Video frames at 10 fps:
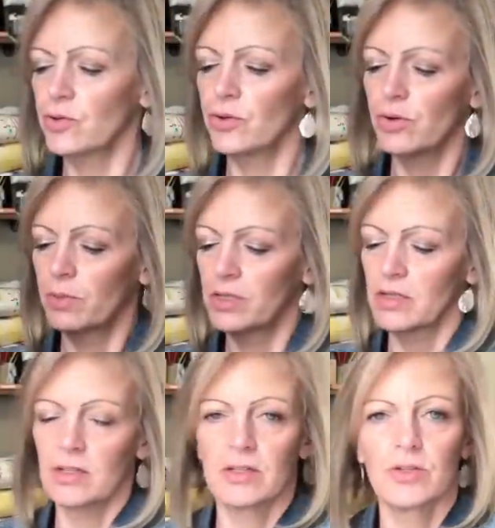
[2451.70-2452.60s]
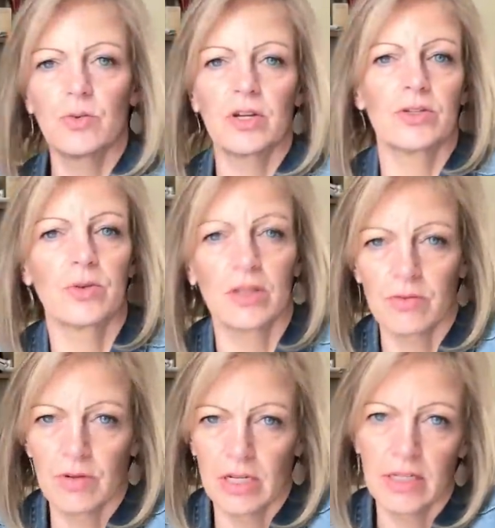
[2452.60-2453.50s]
order of business in
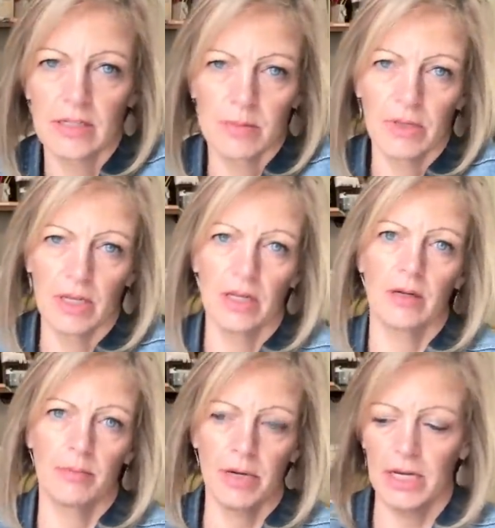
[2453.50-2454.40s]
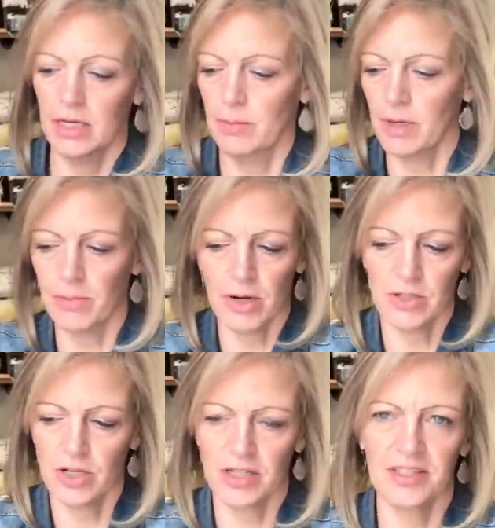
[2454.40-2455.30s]
2023 needs to be binding my
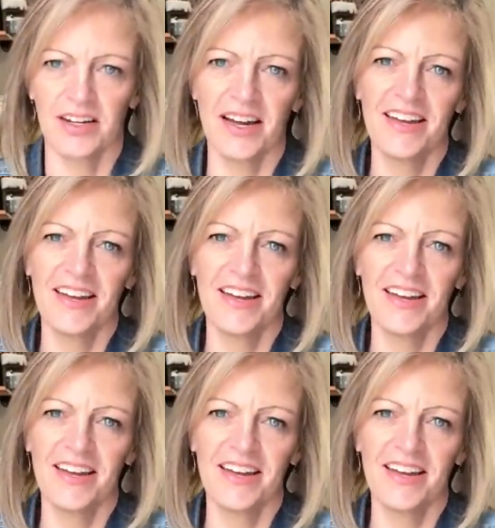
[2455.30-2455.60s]
projects that I